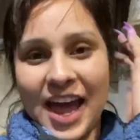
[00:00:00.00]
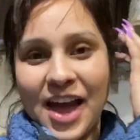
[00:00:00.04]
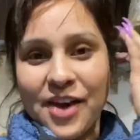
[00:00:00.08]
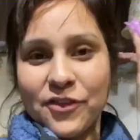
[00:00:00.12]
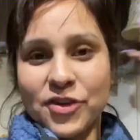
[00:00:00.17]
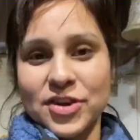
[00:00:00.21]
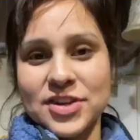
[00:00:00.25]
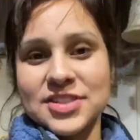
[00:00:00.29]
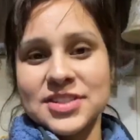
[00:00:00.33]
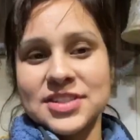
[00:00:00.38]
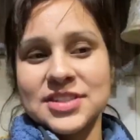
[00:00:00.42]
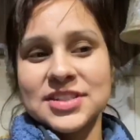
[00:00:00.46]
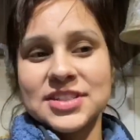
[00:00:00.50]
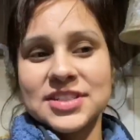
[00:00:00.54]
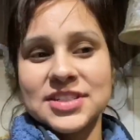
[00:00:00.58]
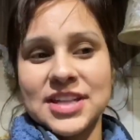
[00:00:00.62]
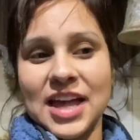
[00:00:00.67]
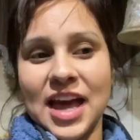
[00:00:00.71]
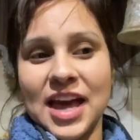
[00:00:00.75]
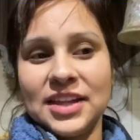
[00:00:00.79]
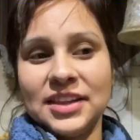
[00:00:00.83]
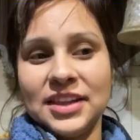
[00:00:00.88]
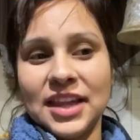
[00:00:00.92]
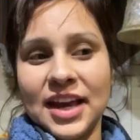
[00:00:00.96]
ever since
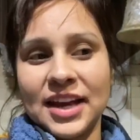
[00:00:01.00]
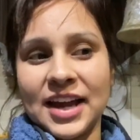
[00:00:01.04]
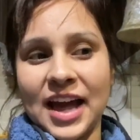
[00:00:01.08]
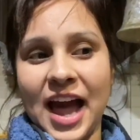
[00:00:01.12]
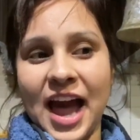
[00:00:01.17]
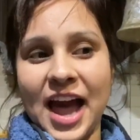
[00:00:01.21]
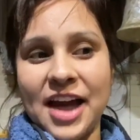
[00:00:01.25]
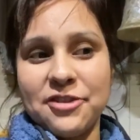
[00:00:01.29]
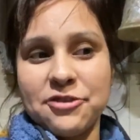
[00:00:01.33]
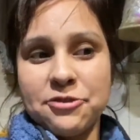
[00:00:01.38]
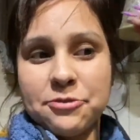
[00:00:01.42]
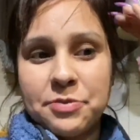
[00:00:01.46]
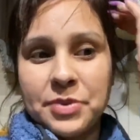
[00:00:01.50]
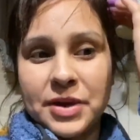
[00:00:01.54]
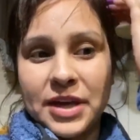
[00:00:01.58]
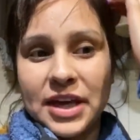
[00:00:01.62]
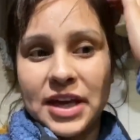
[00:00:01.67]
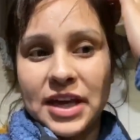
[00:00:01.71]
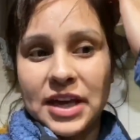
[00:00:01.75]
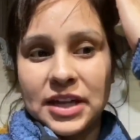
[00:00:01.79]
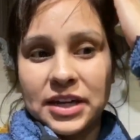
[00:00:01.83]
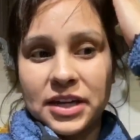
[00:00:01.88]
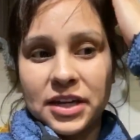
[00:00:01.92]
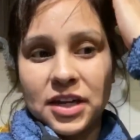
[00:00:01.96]
then. Like I've
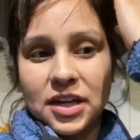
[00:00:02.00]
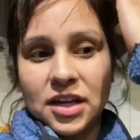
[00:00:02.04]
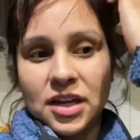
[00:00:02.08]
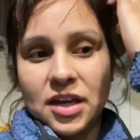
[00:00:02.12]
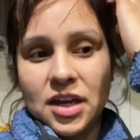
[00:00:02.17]
been